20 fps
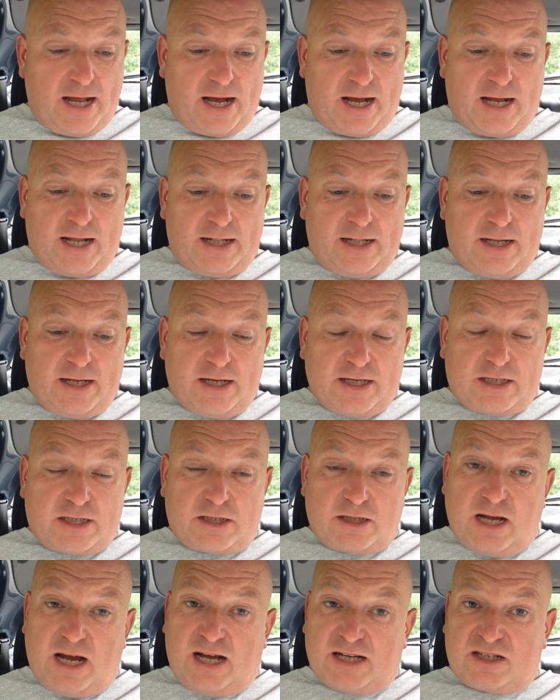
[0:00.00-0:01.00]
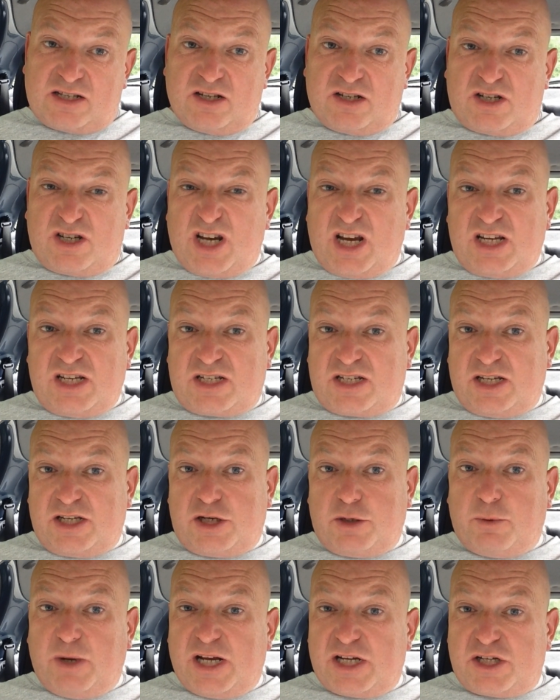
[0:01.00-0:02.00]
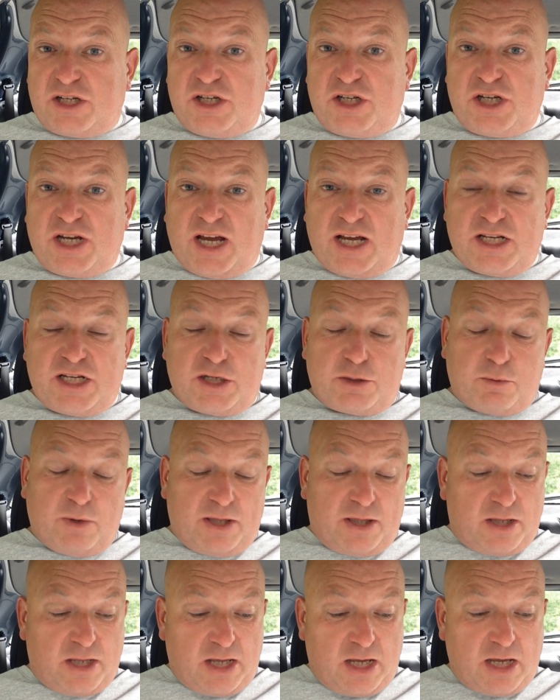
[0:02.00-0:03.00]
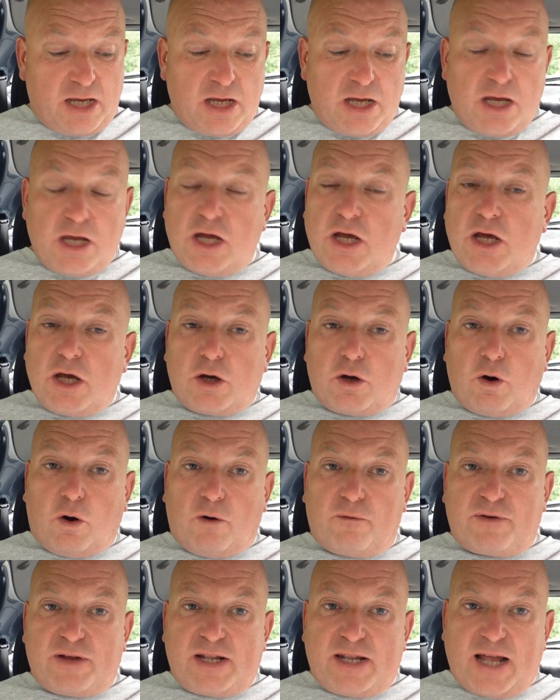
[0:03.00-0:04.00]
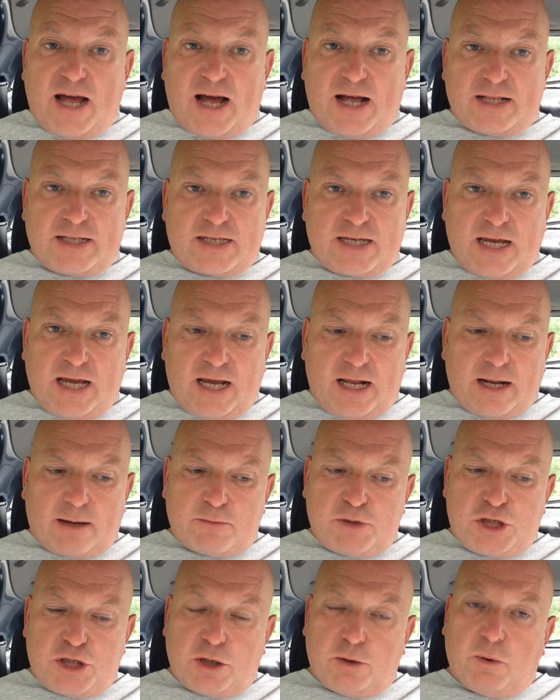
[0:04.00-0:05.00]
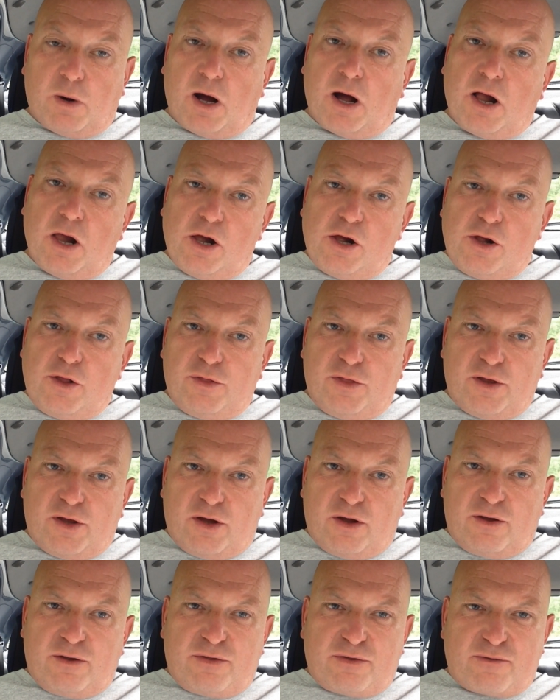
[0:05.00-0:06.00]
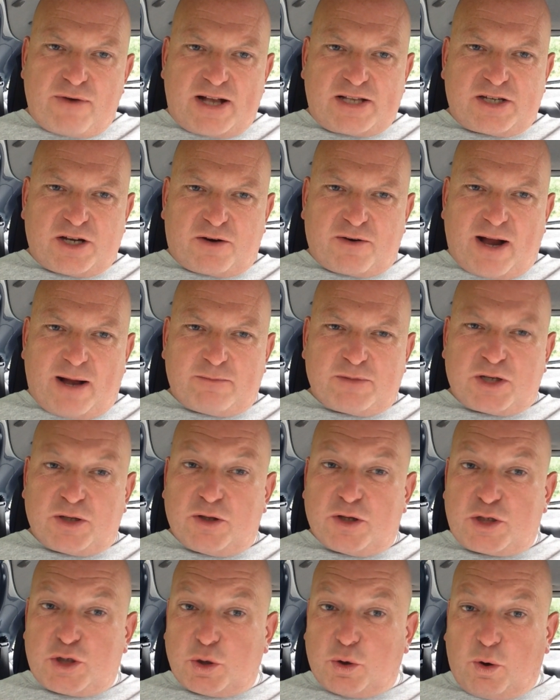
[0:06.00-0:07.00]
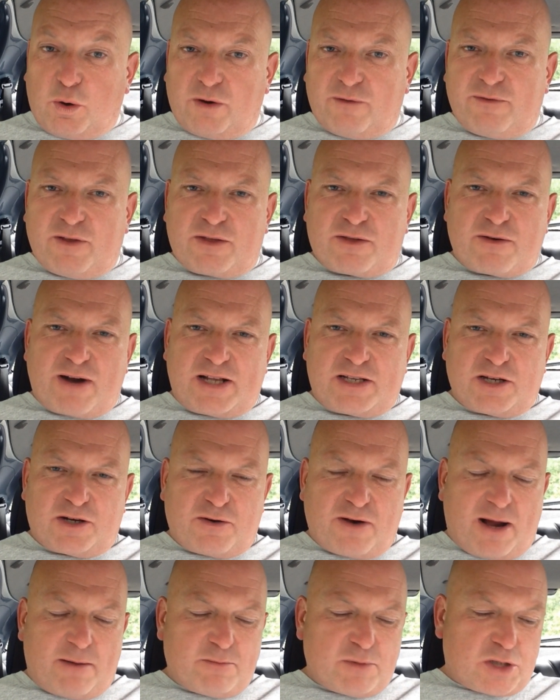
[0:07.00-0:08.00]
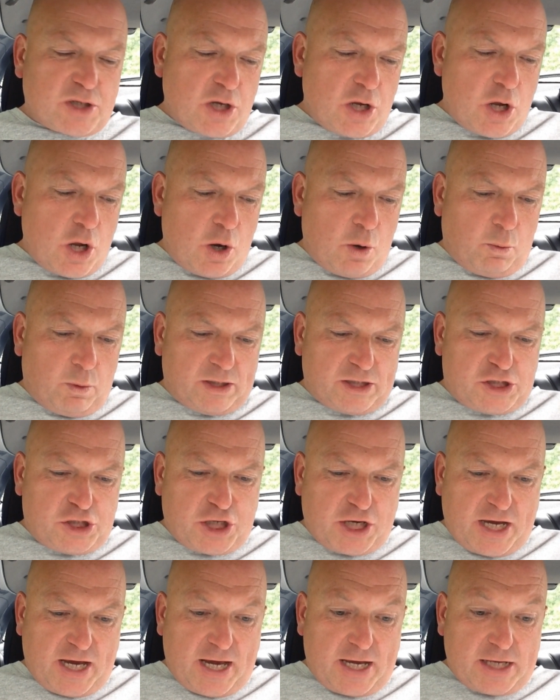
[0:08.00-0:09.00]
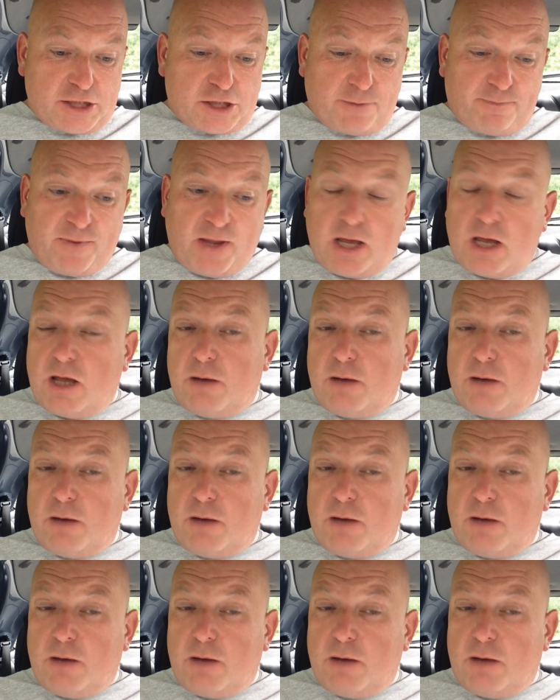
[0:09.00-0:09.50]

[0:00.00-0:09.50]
And as the situation changes with the COVID-19, I'm sure the threatograms and the tone of the threatograms will change.